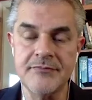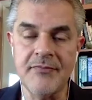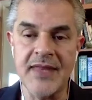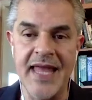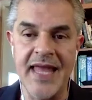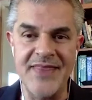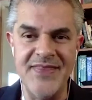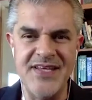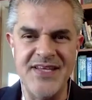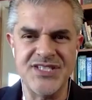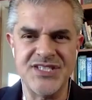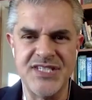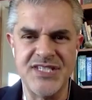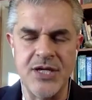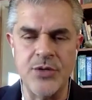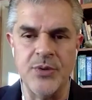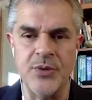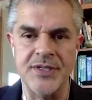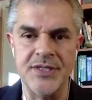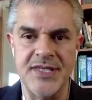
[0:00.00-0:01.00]
And these,
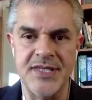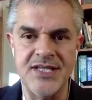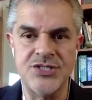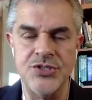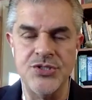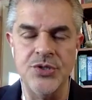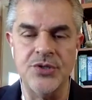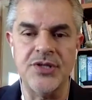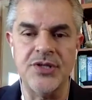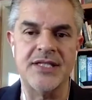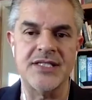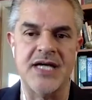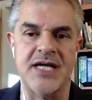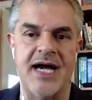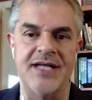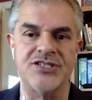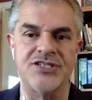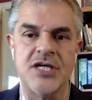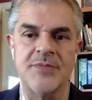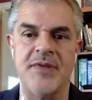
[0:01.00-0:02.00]
sequen- these
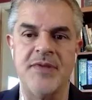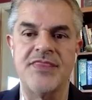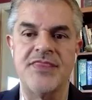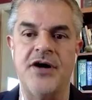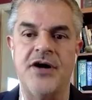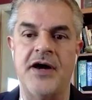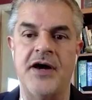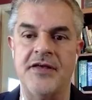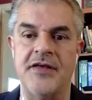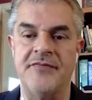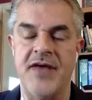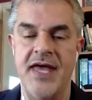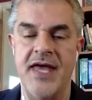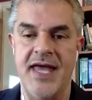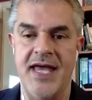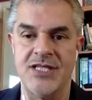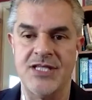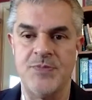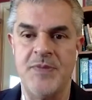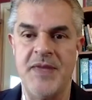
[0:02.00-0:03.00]
nucleotides could be thought of
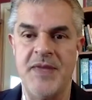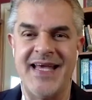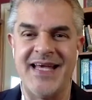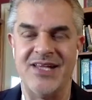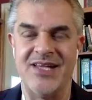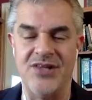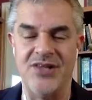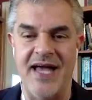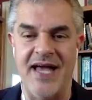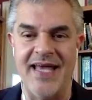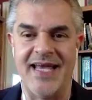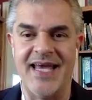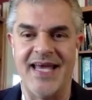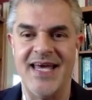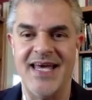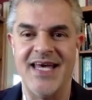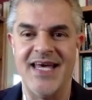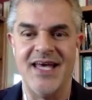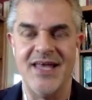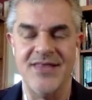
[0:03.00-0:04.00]
as being like
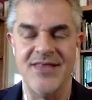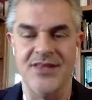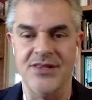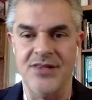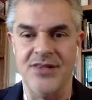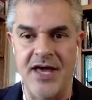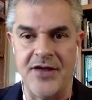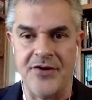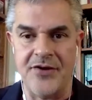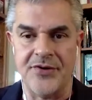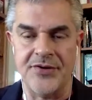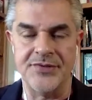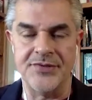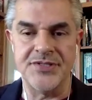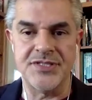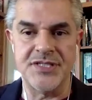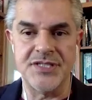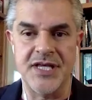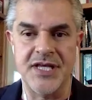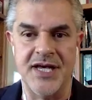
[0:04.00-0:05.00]
the
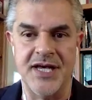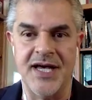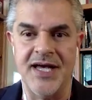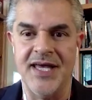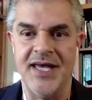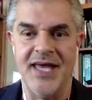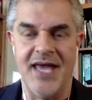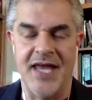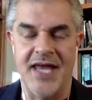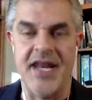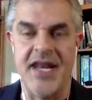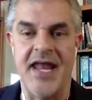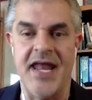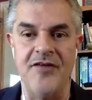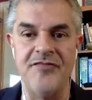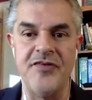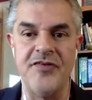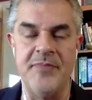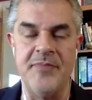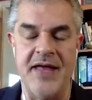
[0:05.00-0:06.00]
letters uh, in an
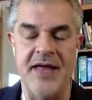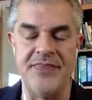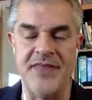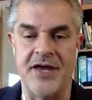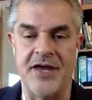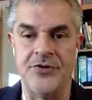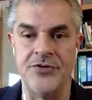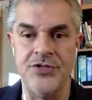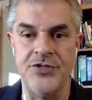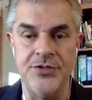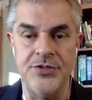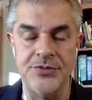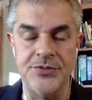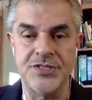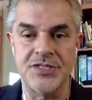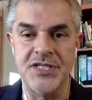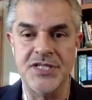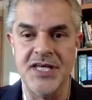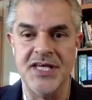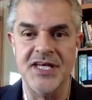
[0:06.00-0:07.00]
alphabet that are
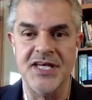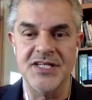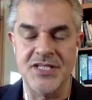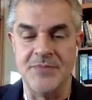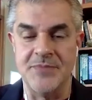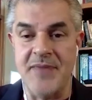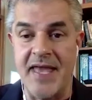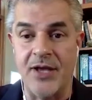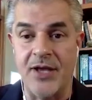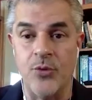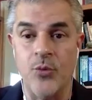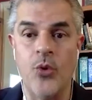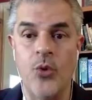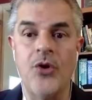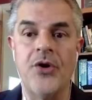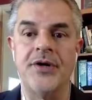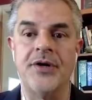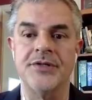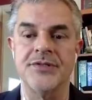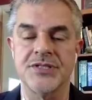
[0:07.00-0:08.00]
used to make
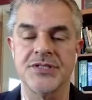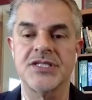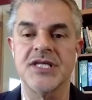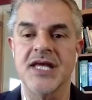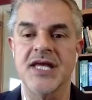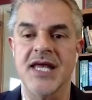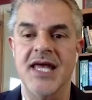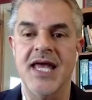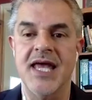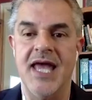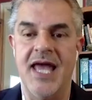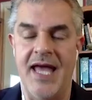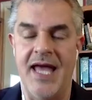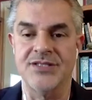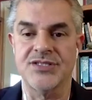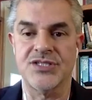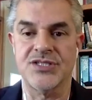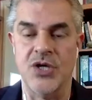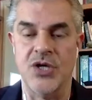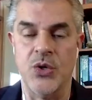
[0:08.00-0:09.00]
words. And
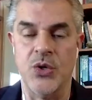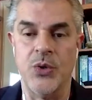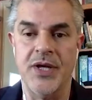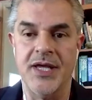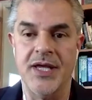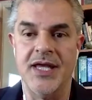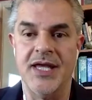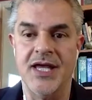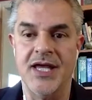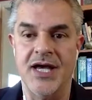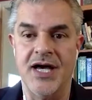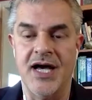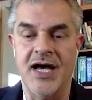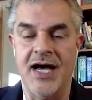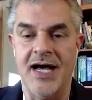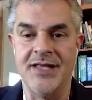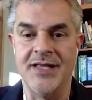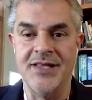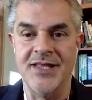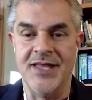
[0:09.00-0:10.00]
so,
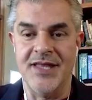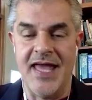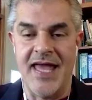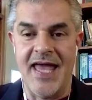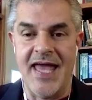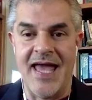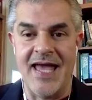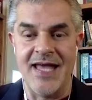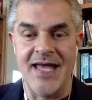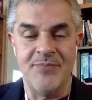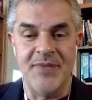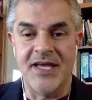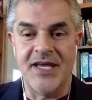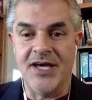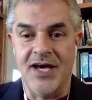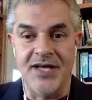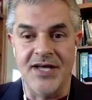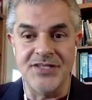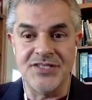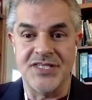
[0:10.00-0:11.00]
uh, eh,
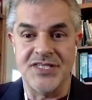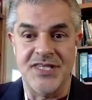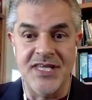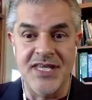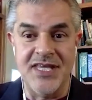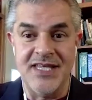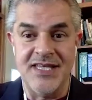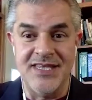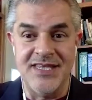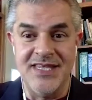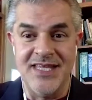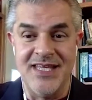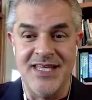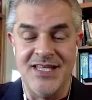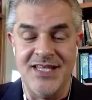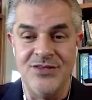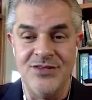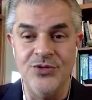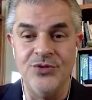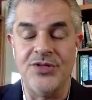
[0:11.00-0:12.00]
because the, the
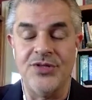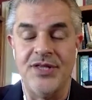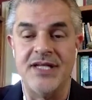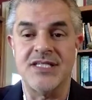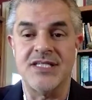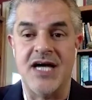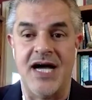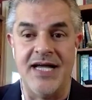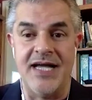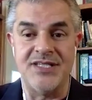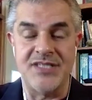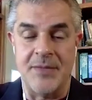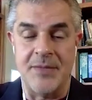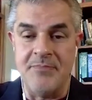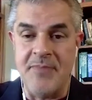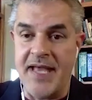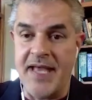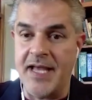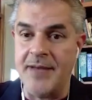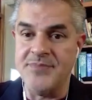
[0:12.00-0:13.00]
nucleotides that
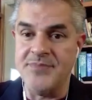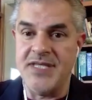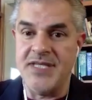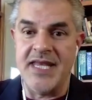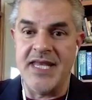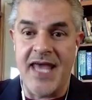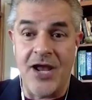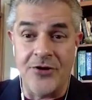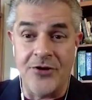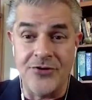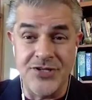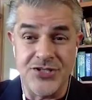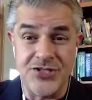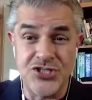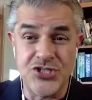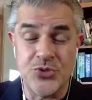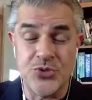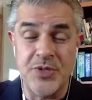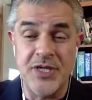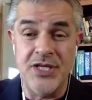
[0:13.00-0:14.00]
make up DNA are
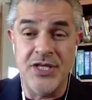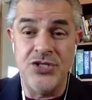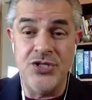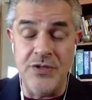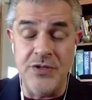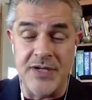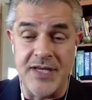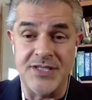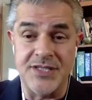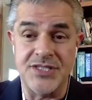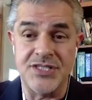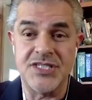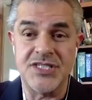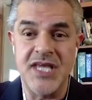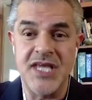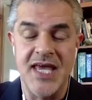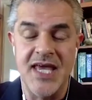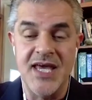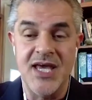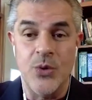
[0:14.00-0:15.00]
discrete units,
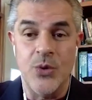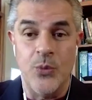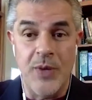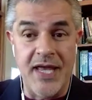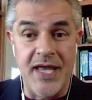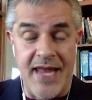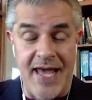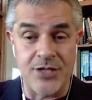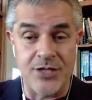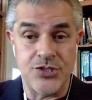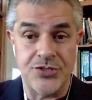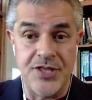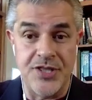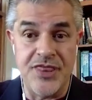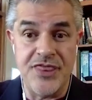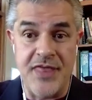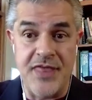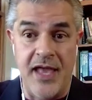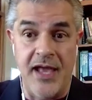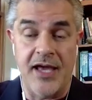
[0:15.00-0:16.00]
we can actually
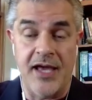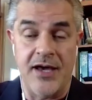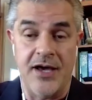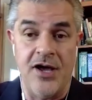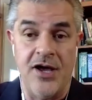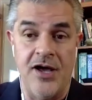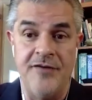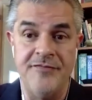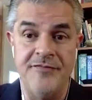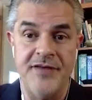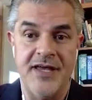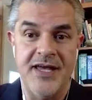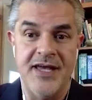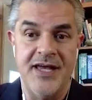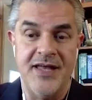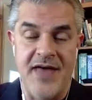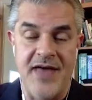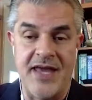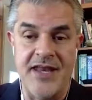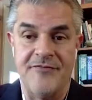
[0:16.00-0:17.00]
think of
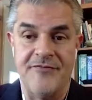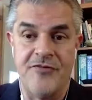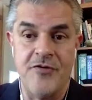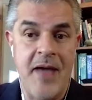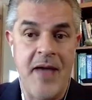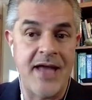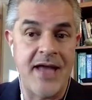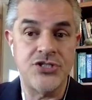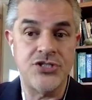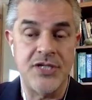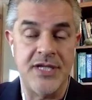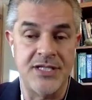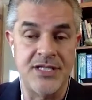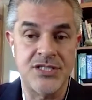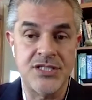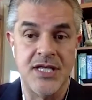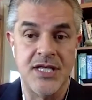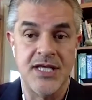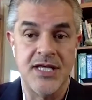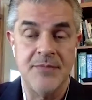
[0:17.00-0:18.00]
that information
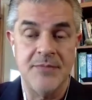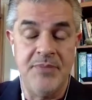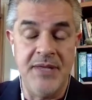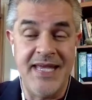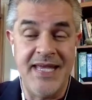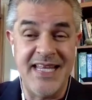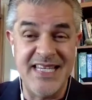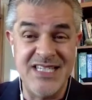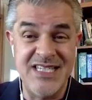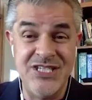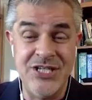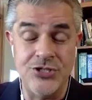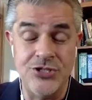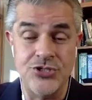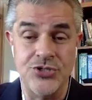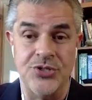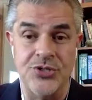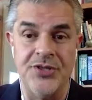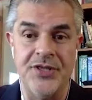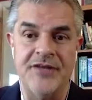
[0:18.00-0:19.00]
is being
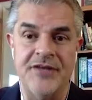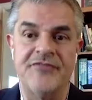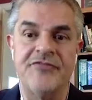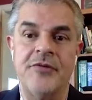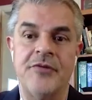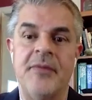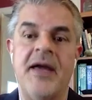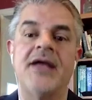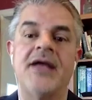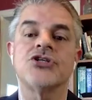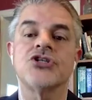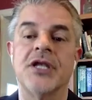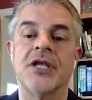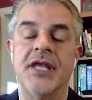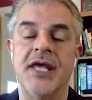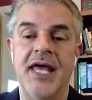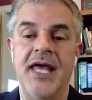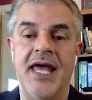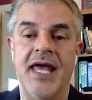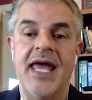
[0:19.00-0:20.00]
digital information.
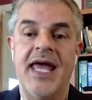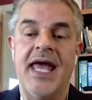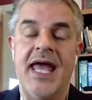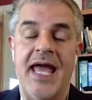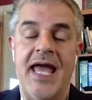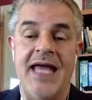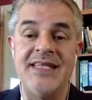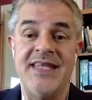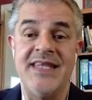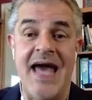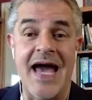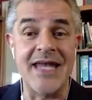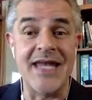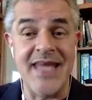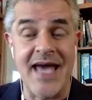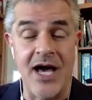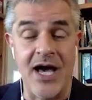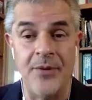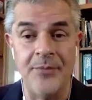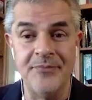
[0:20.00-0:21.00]
And that
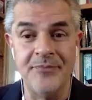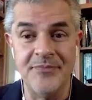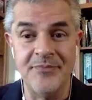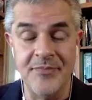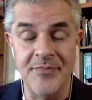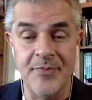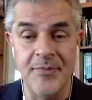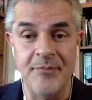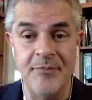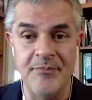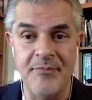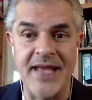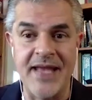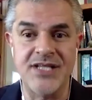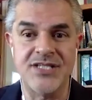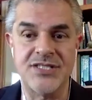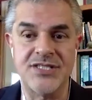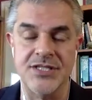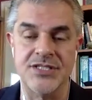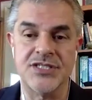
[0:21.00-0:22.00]
now
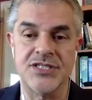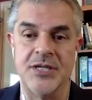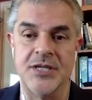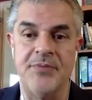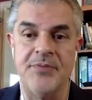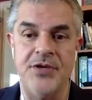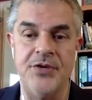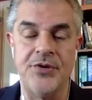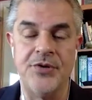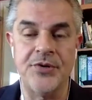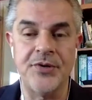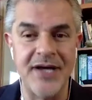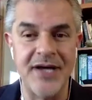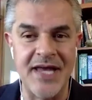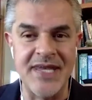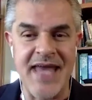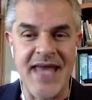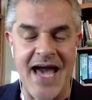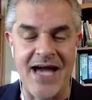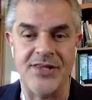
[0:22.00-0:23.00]
makes this computer
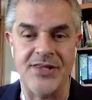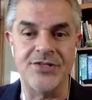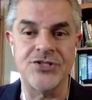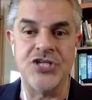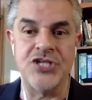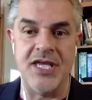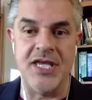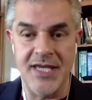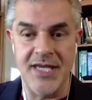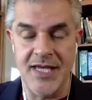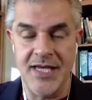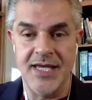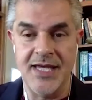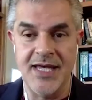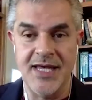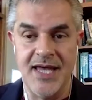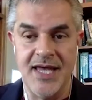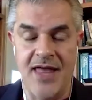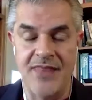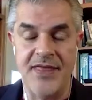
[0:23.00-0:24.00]
analogy,
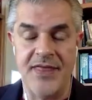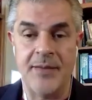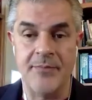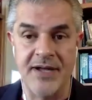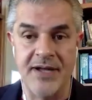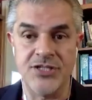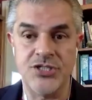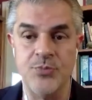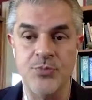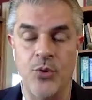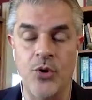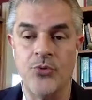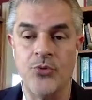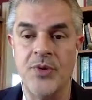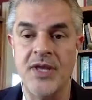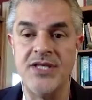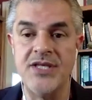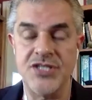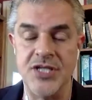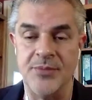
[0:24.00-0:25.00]
I think, much more
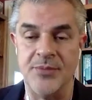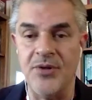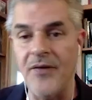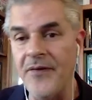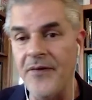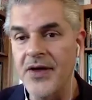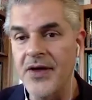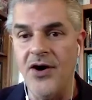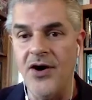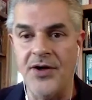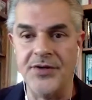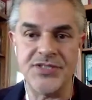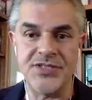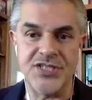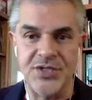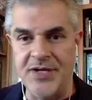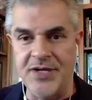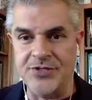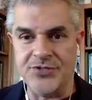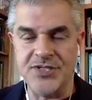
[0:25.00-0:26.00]
reasonable.
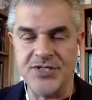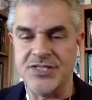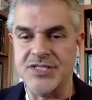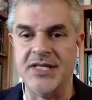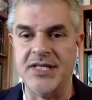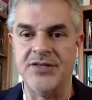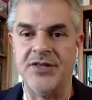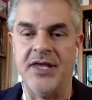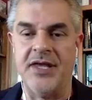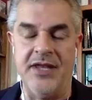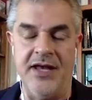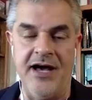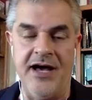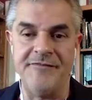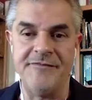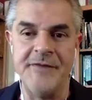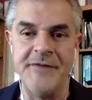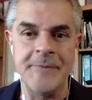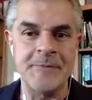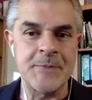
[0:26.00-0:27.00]
Also, interestingly enough,
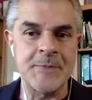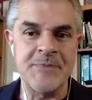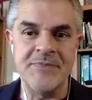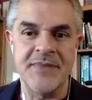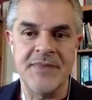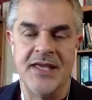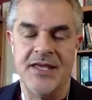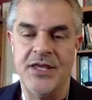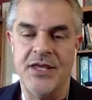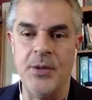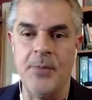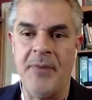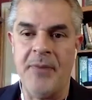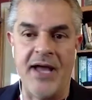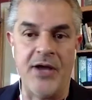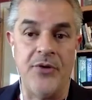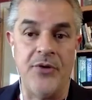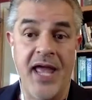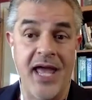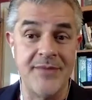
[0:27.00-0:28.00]
you know,
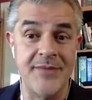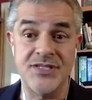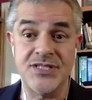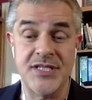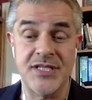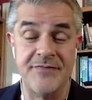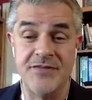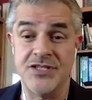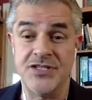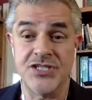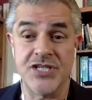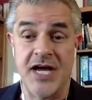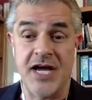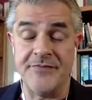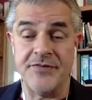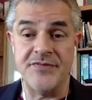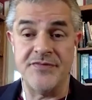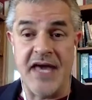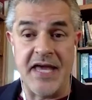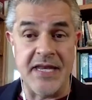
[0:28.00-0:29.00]
biochemists have
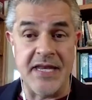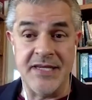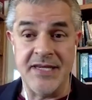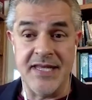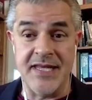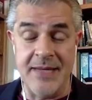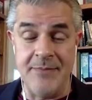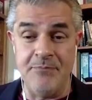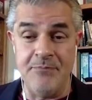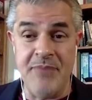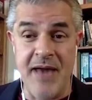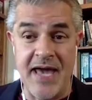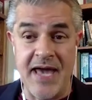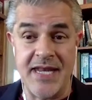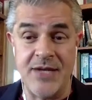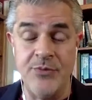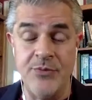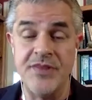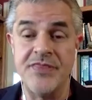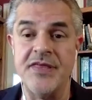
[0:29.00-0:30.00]
discovered that in,
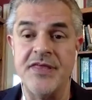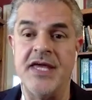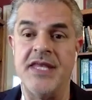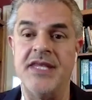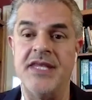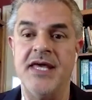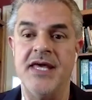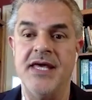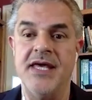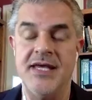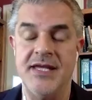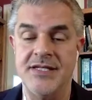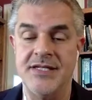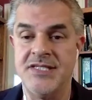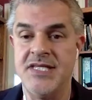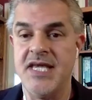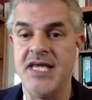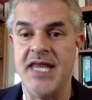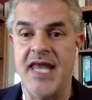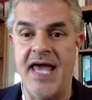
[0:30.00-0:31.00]
embedded within
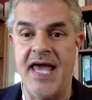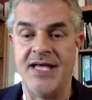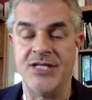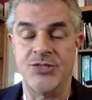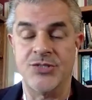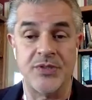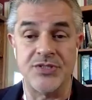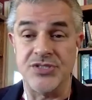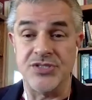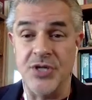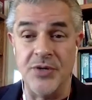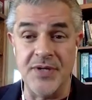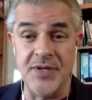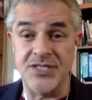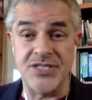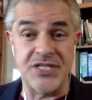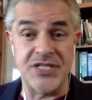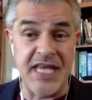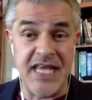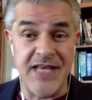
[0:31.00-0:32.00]
DNA is what's known as
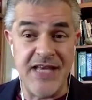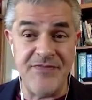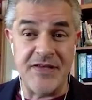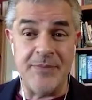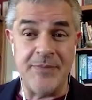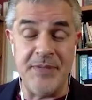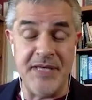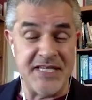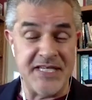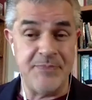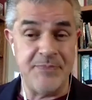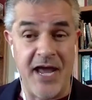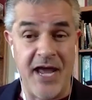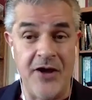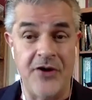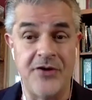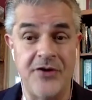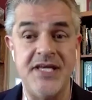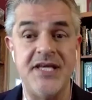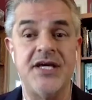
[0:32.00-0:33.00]
an even bit
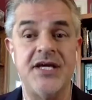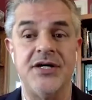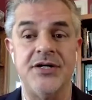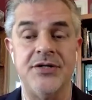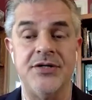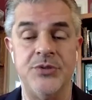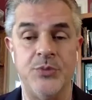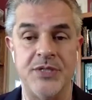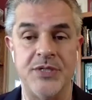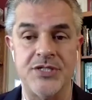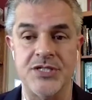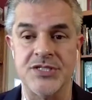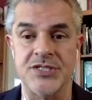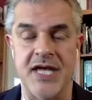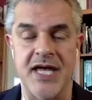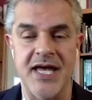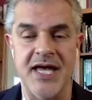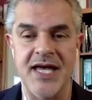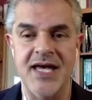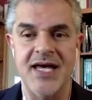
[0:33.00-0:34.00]
parity code, which is a,
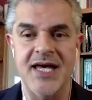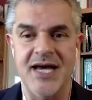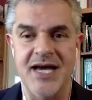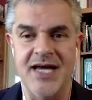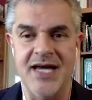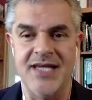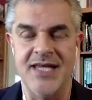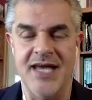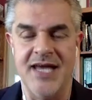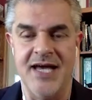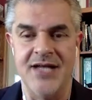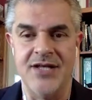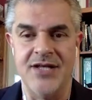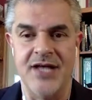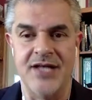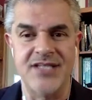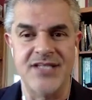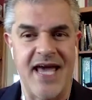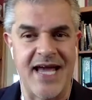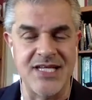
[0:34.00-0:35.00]
a, a
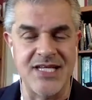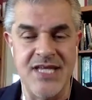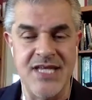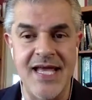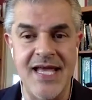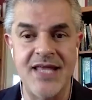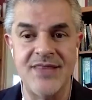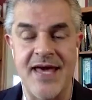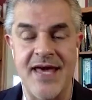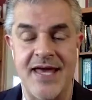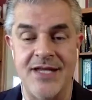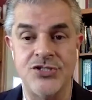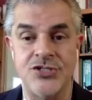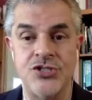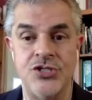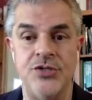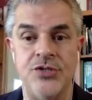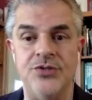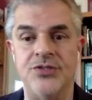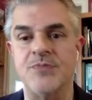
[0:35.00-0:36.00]
technique that is
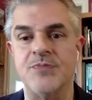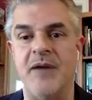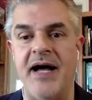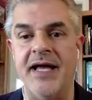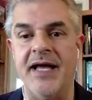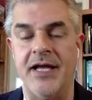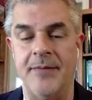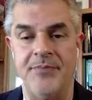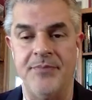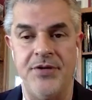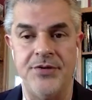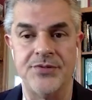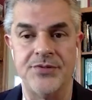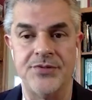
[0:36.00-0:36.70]
used by computer